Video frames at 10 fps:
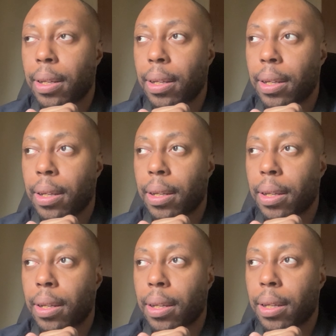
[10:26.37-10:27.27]

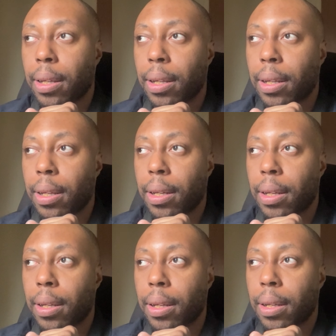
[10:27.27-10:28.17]

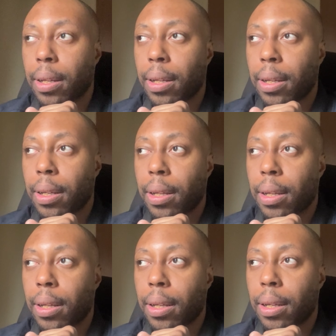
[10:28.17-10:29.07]

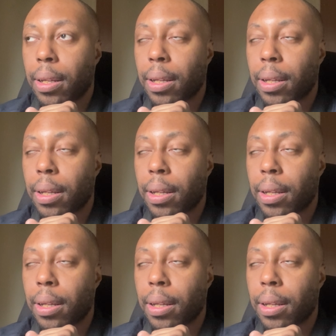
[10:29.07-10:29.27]
No one is speaking in this clip.